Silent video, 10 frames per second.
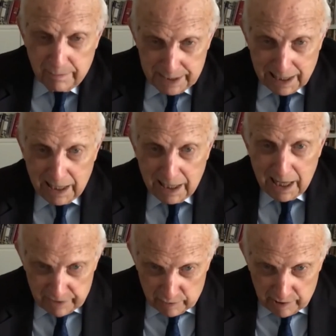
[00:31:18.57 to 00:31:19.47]
I mean, in a
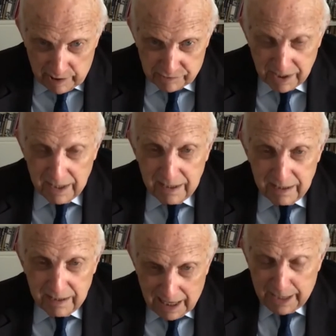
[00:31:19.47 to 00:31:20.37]
lot of areas,
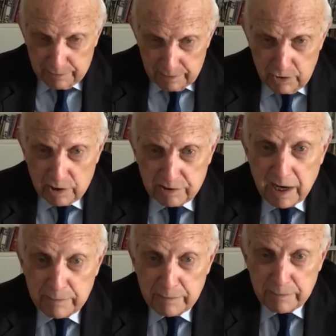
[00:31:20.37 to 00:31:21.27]
like New
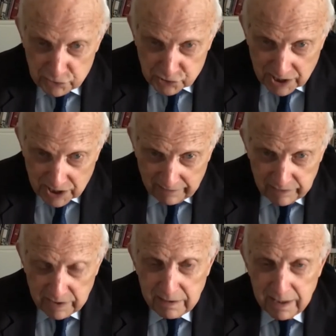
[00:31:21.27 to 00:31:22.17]
York Times against
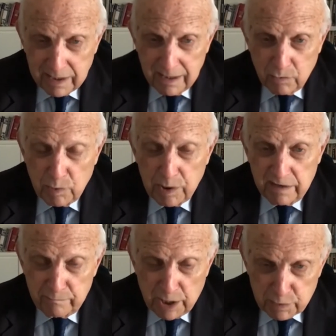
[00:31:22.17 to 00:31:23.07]
Sullivan, we
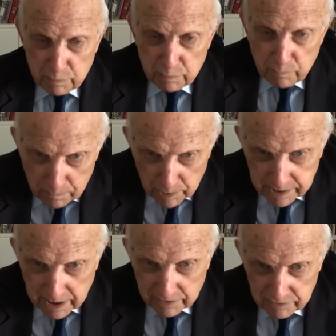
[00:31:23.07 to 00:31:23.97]
give much more
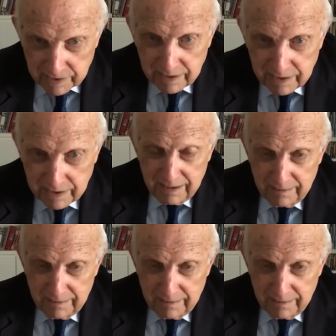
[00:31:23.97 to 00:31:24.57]
protection.